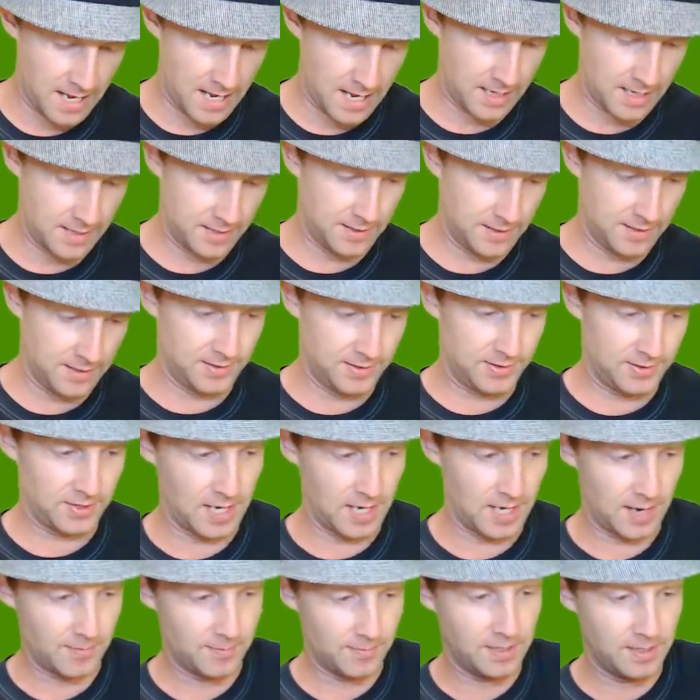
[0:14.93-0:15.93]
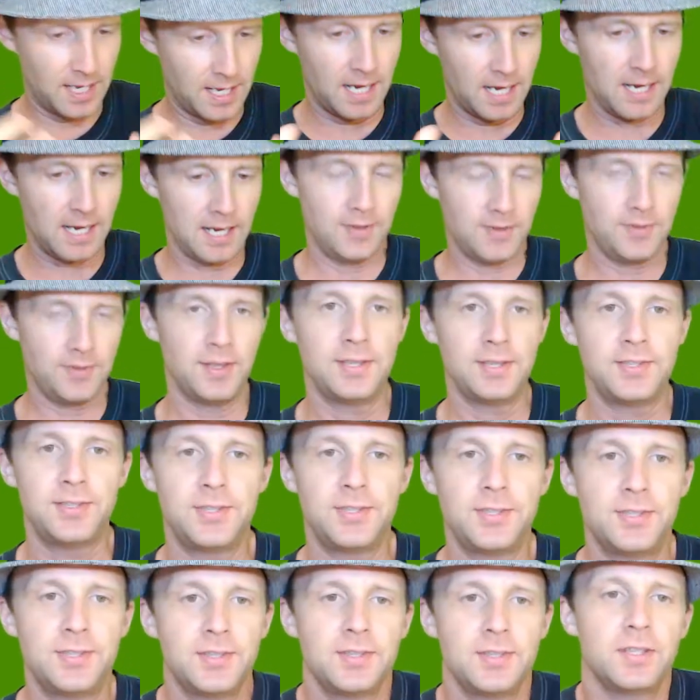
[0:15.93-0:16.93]
And I'm getting
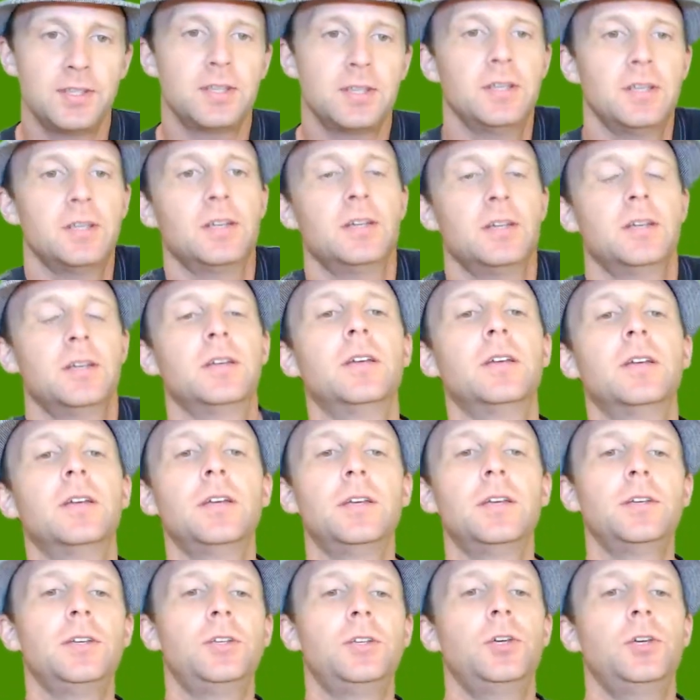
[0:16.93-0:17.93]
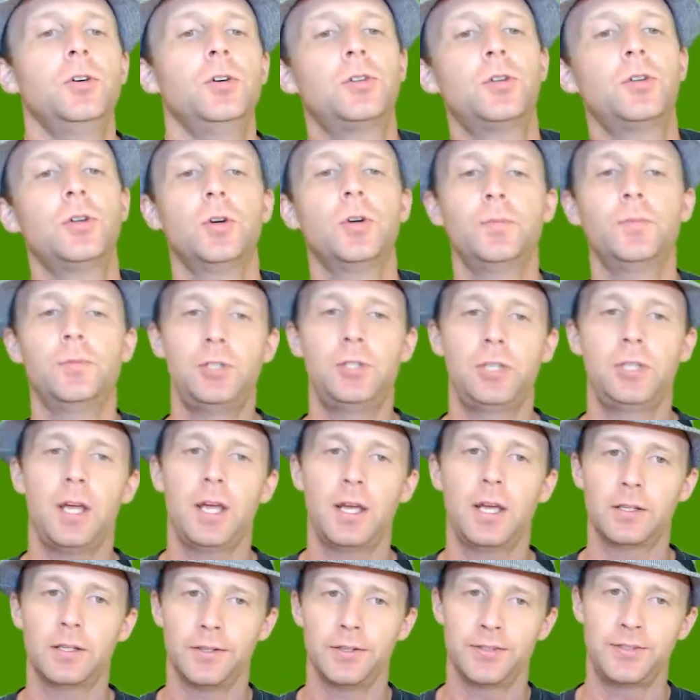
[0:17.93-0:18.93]
this YouTube
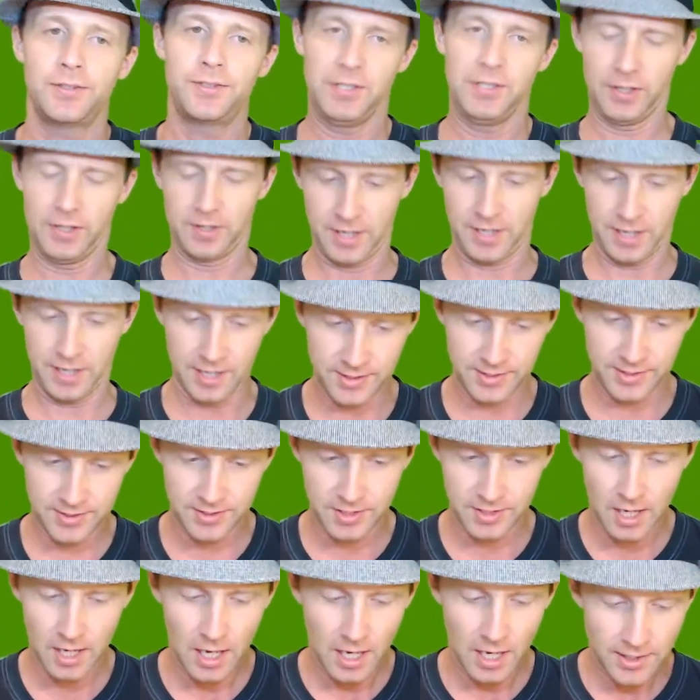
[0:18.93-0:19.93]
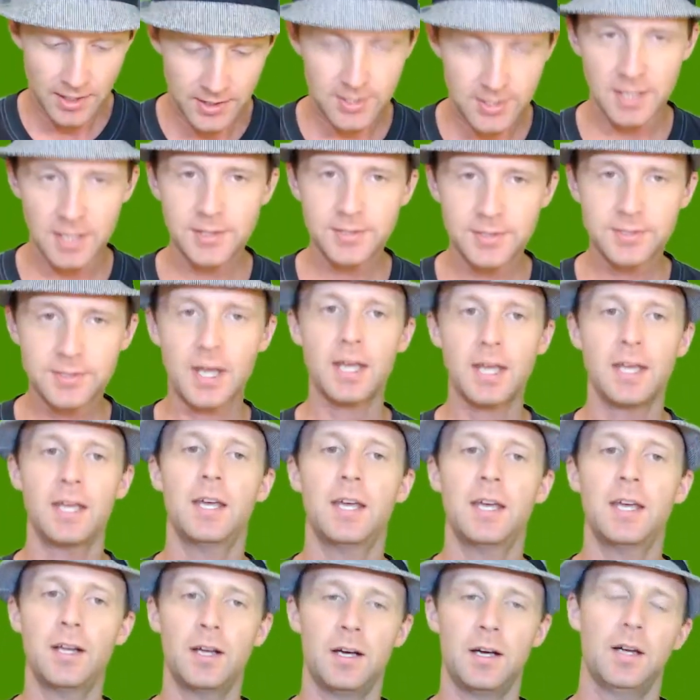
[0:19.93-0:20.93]
channel serious. Since
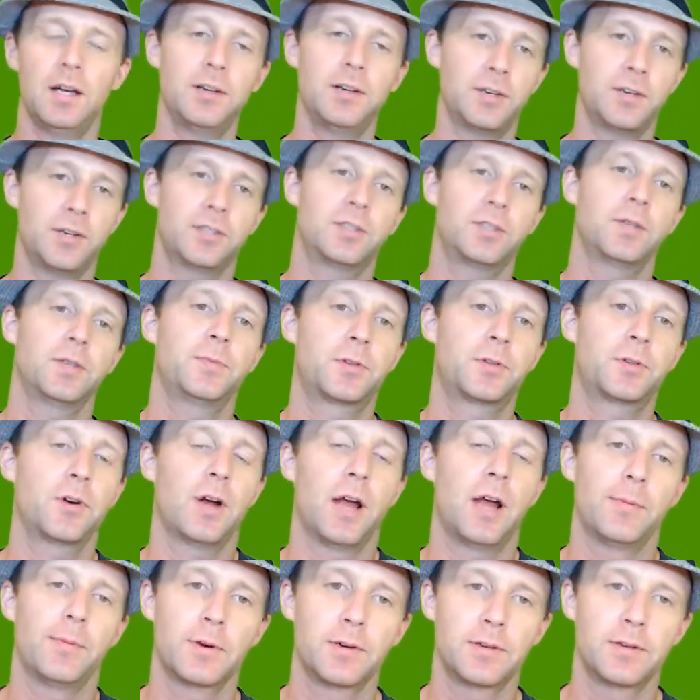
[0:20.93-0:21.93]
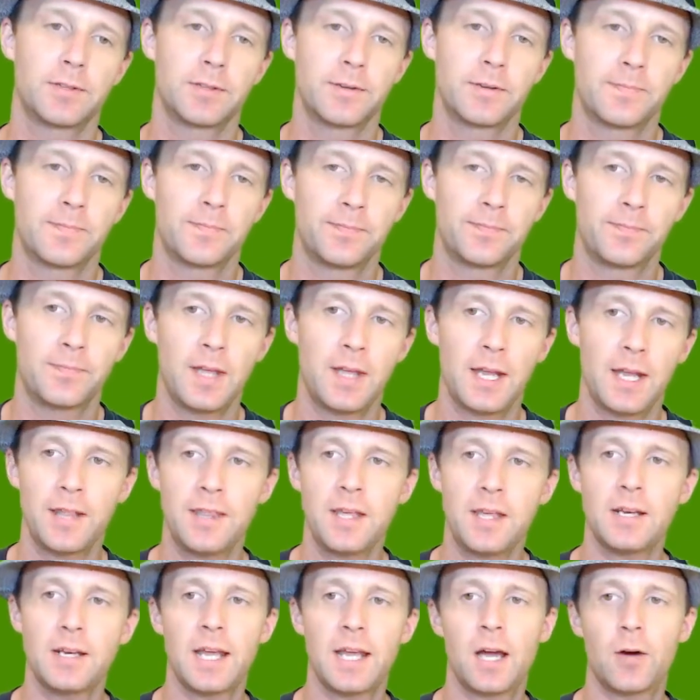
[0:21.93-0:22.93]
I hit 100 subscribers,
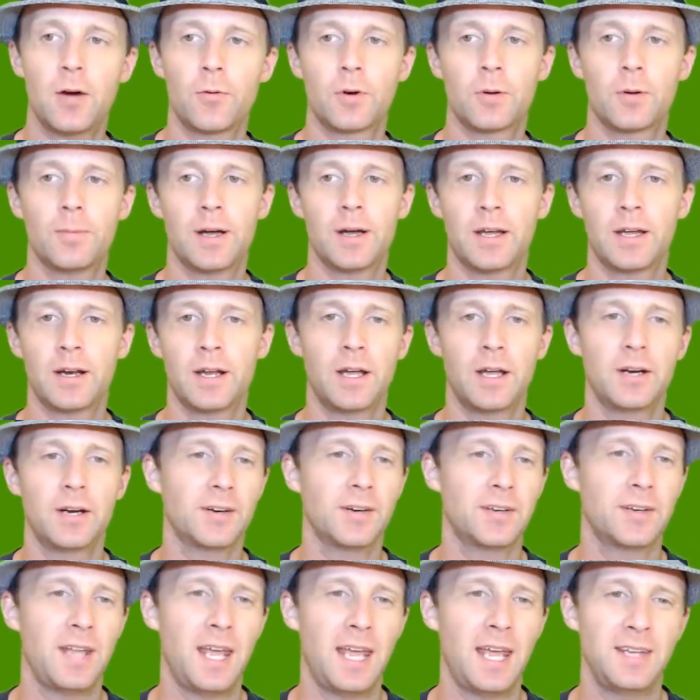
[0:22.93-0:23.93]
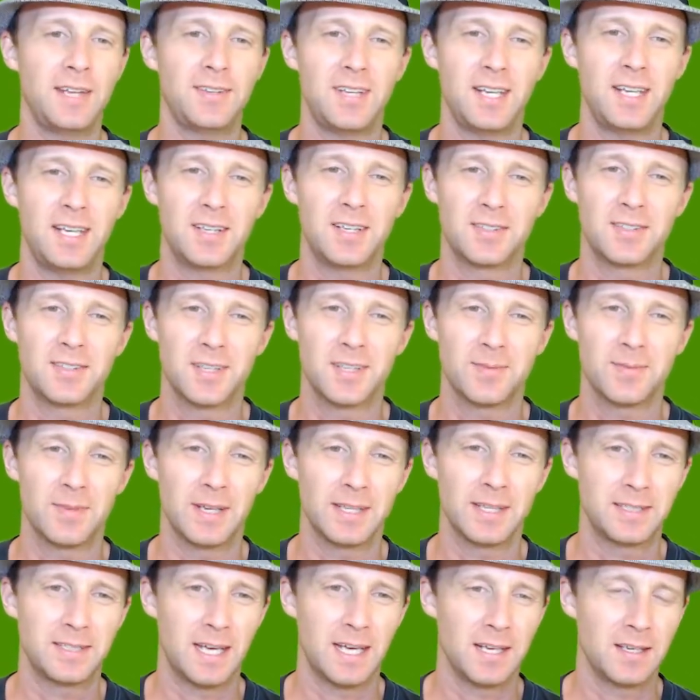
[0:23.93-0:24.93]
and I think now we're about 118 or
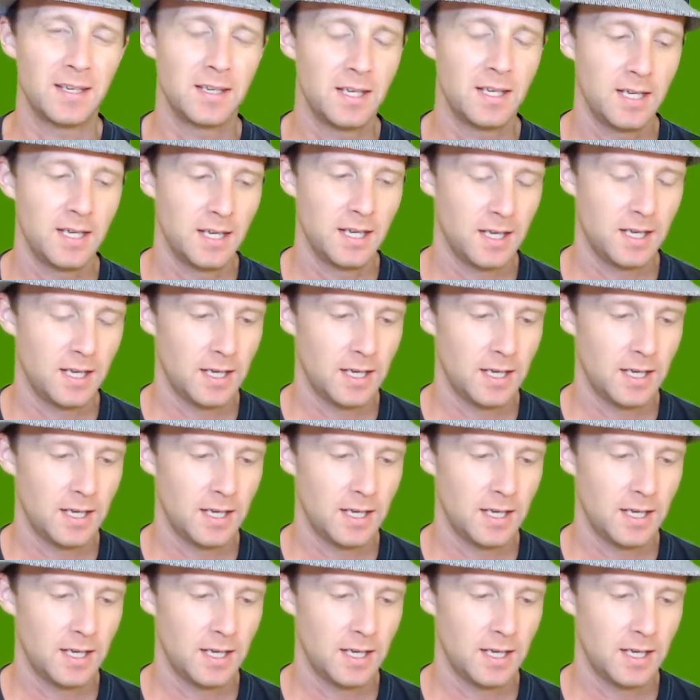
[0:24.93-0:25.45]
something like that.